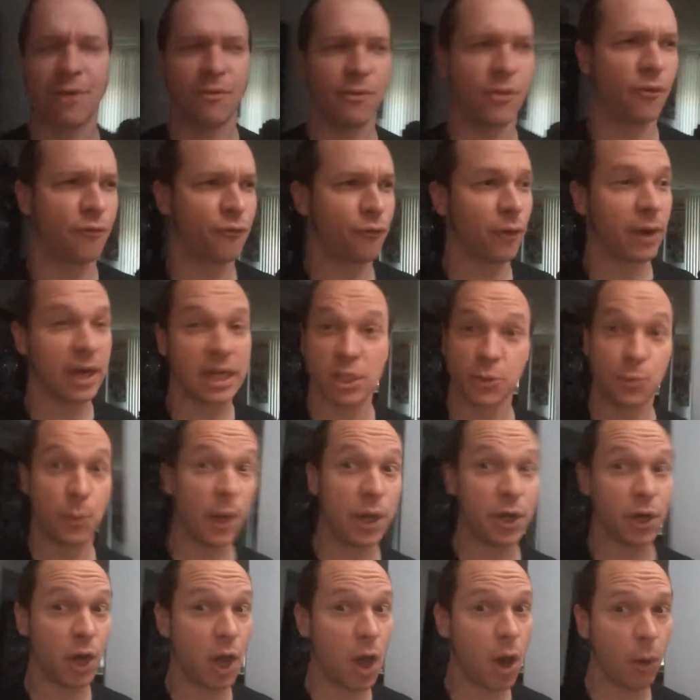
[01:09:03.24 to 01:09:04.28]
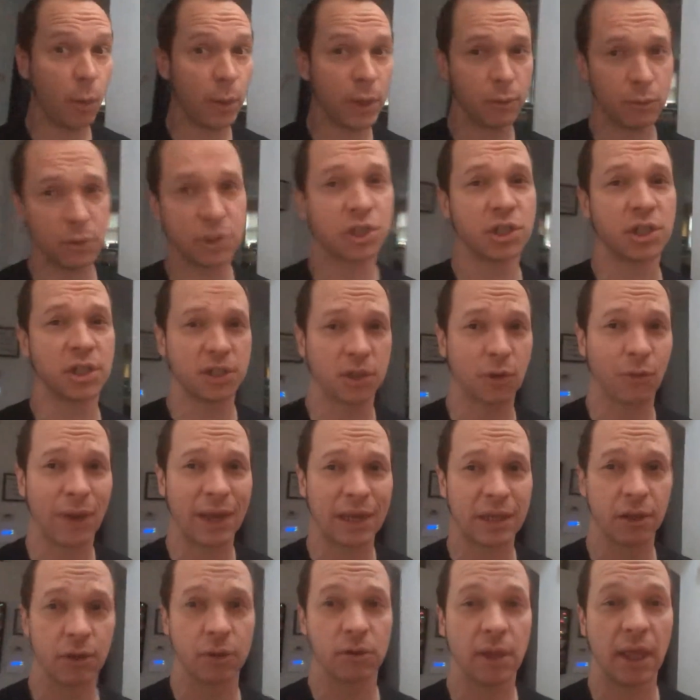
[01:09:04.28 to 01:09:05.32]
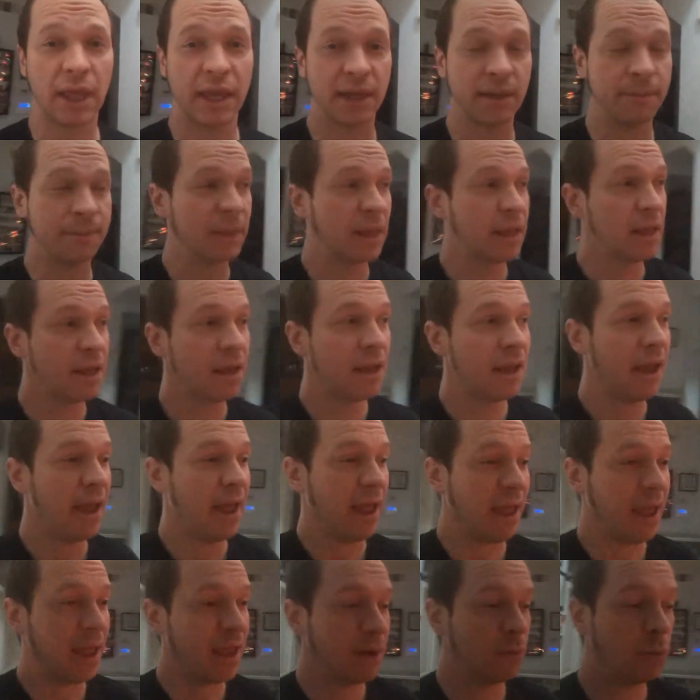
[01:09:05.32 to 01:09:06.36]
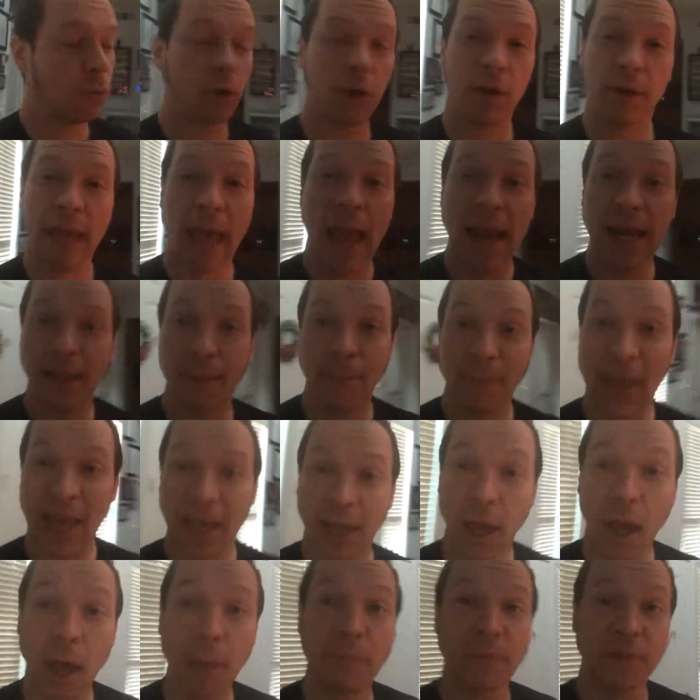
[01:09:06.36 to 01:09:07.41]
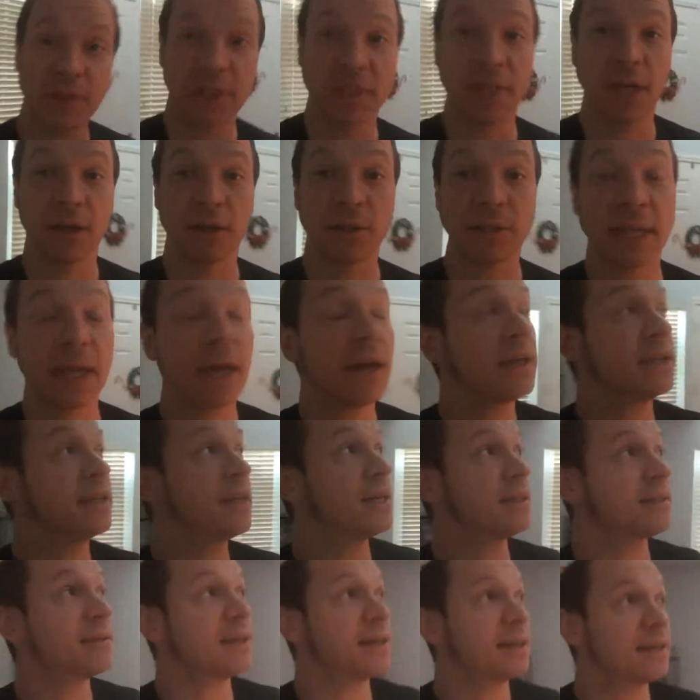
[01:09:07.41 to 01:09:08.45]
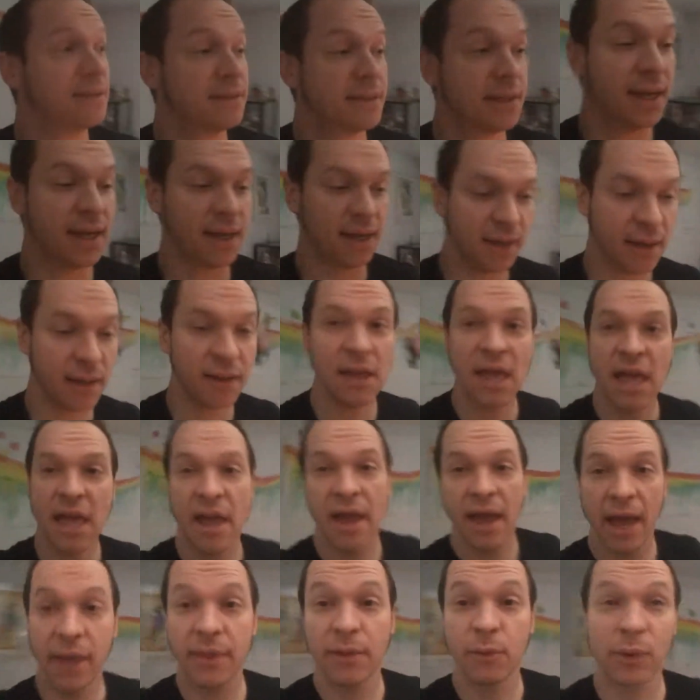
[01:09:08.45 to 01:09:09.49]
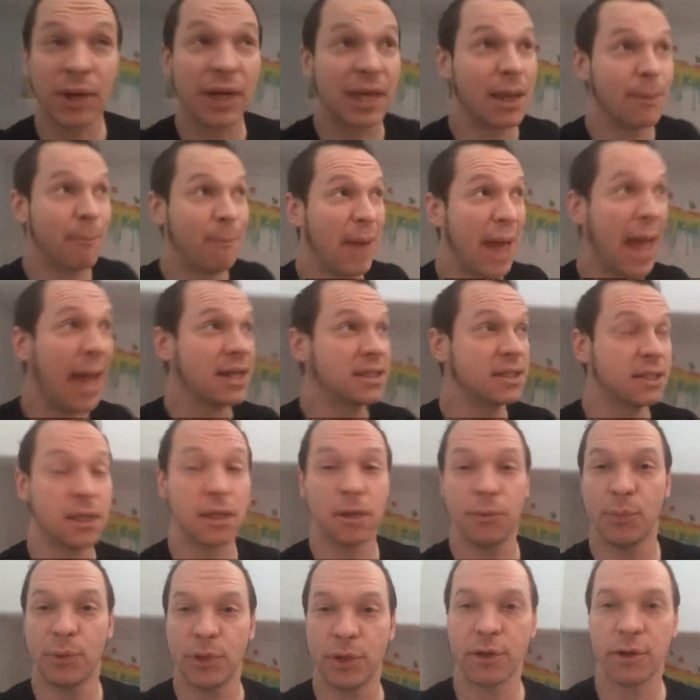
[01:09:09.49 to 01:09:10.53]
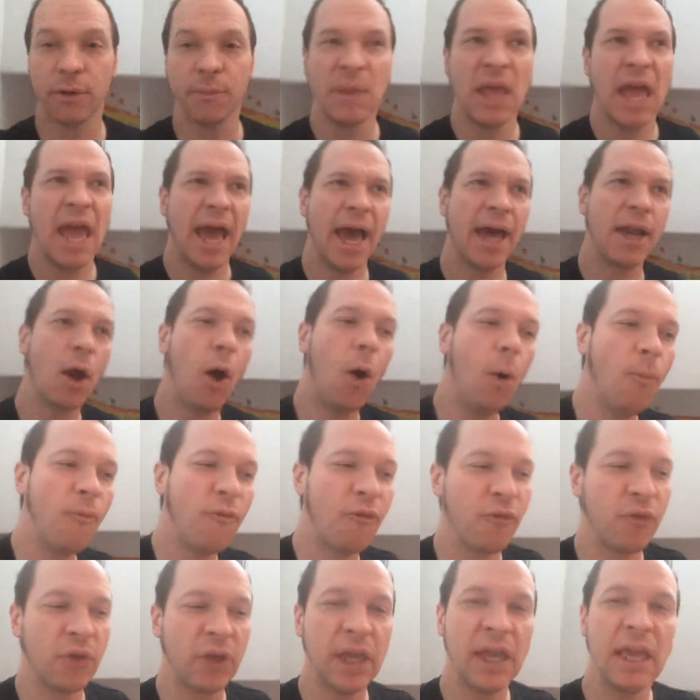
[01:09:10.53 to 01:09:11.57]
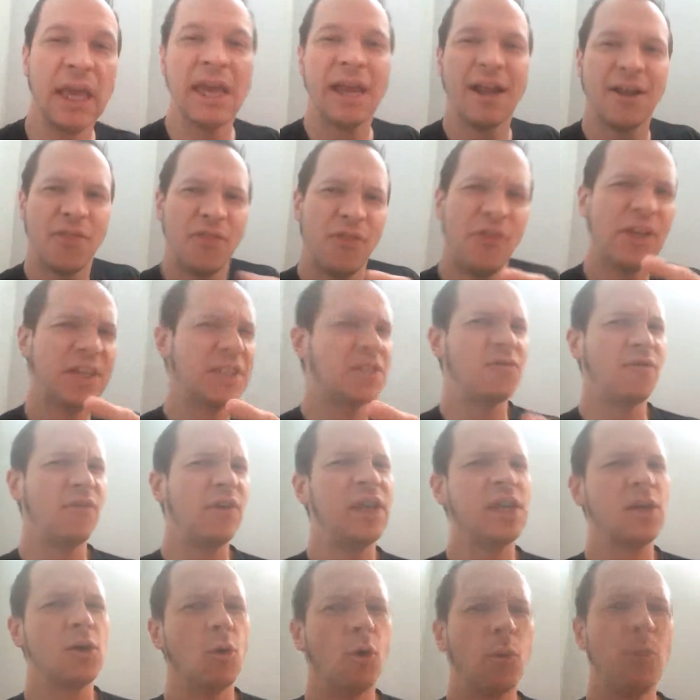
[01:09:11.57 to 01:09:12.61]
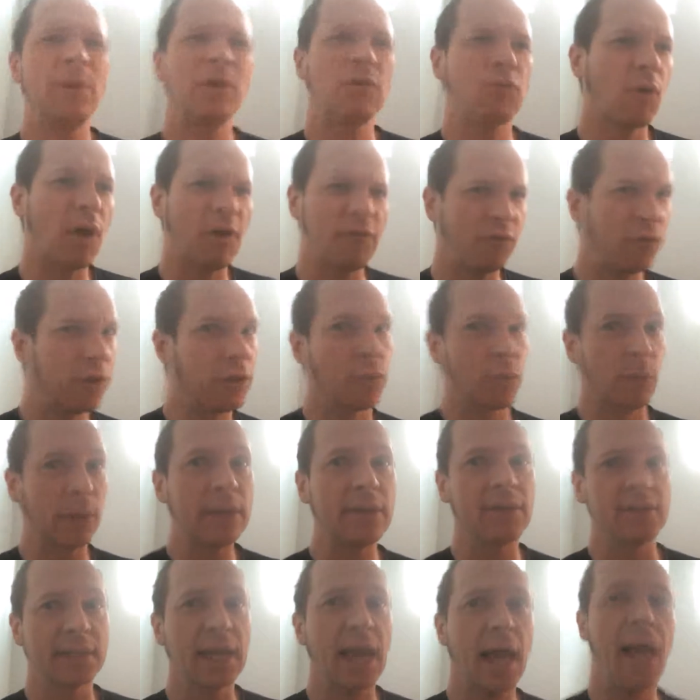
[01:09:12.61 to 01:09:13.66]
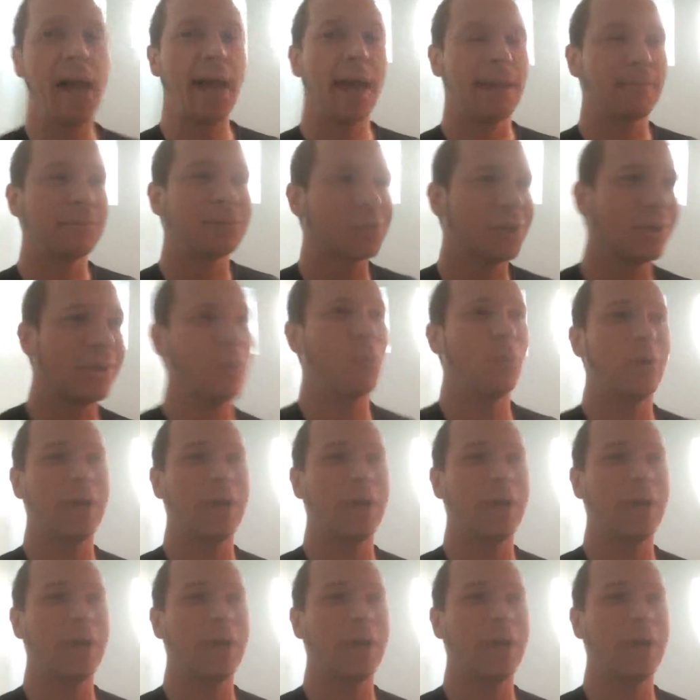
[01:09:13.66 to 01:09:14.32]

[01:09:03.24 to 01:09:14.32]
out of the fridge. But no, it was just a regular light and we're heading back up the stairs now, yata-ta, and then we're gonna get back to the computer, and hopefully this video will be roughly real time so